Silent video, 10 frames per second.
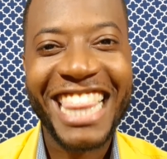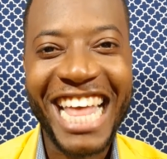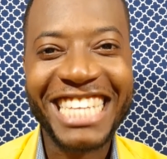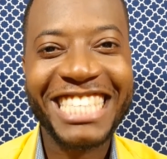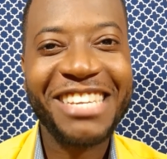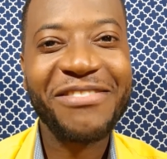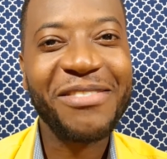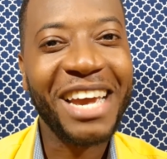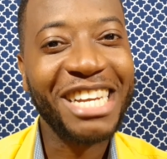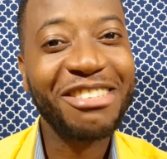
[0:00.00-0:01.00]
That's it for
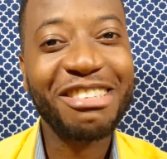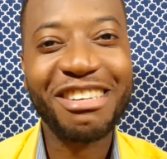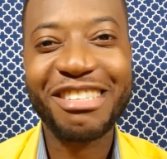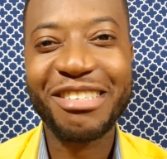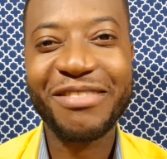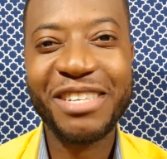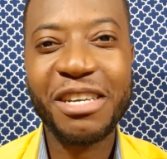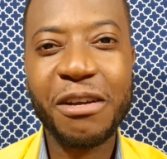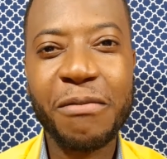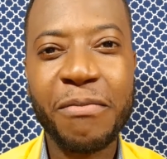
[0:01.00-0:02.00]
my introductory
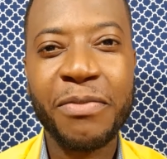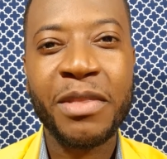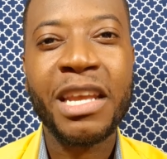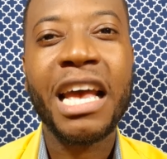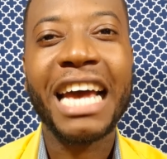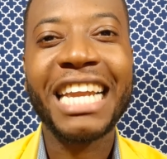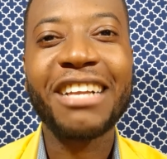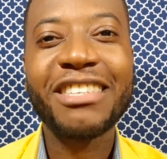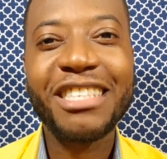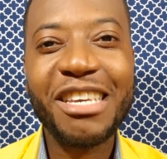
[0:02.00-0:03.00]
video, and
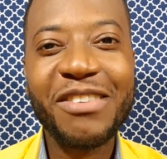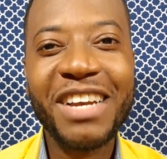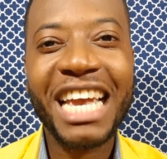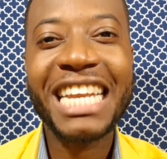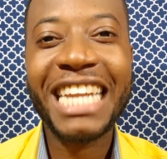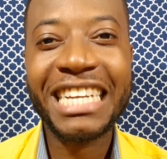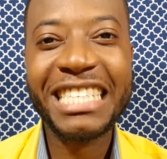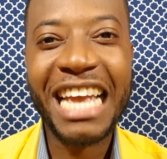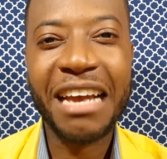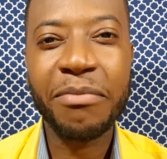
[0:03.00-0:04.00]
I'll see you again next
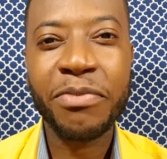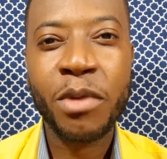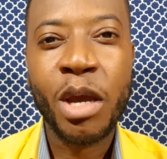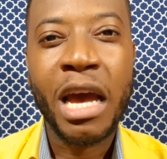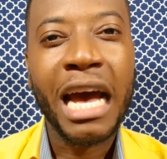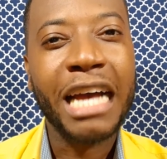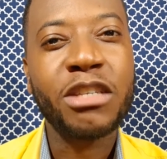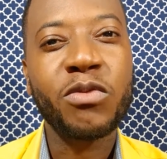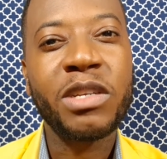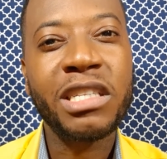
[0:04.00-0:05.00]
time
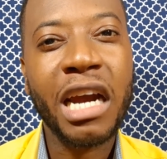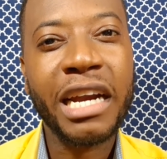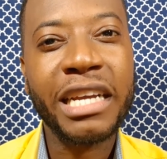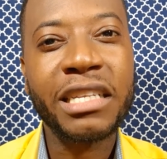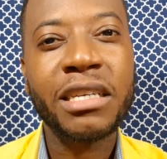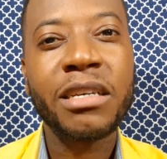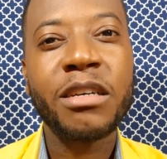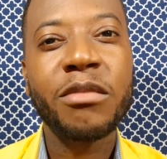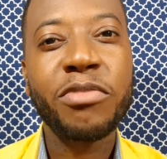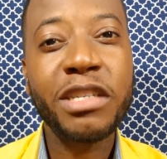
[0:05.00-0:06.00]
as we target
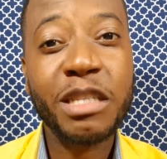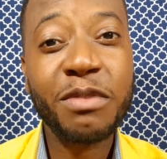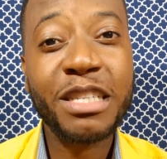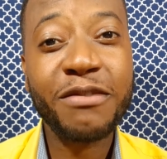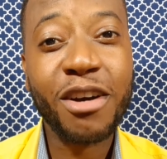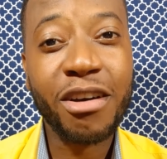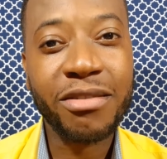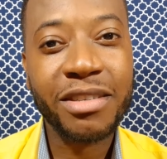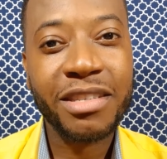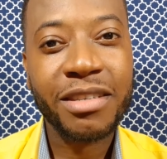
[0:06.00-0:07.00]
principles of
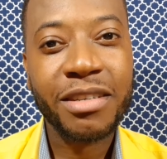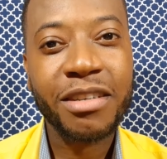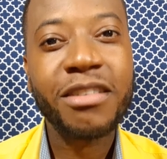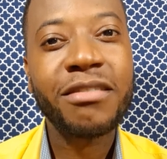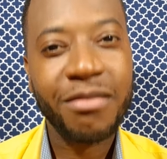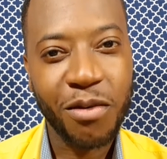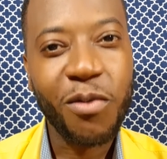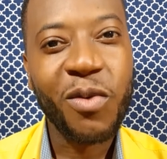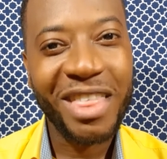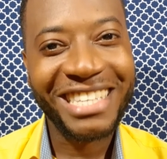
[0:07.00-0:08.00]
accounts
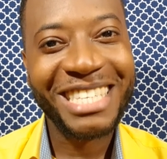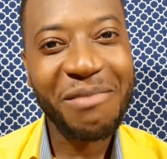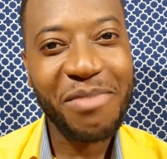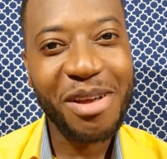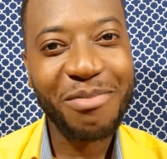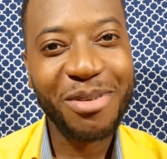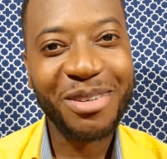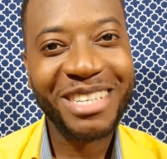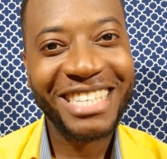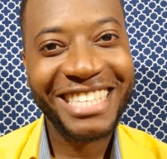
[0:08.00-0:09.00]
with a simpler
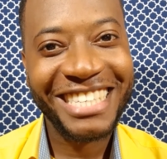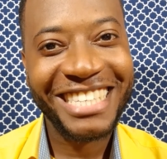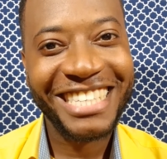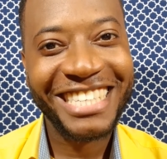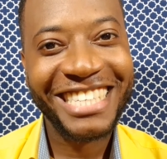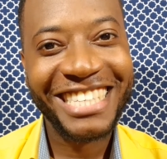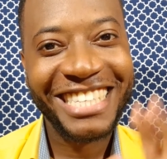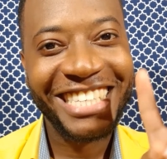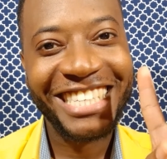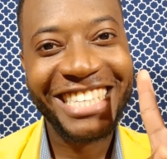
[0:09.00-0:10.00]
approach.
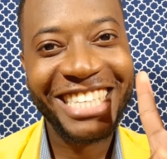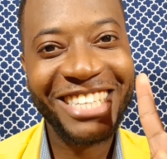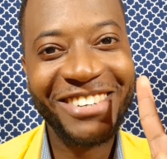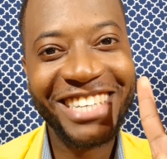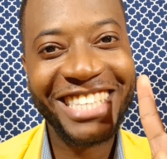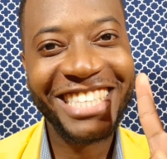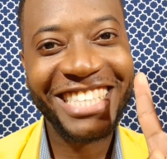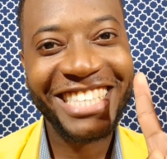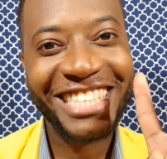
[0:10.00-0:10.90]
Doodles!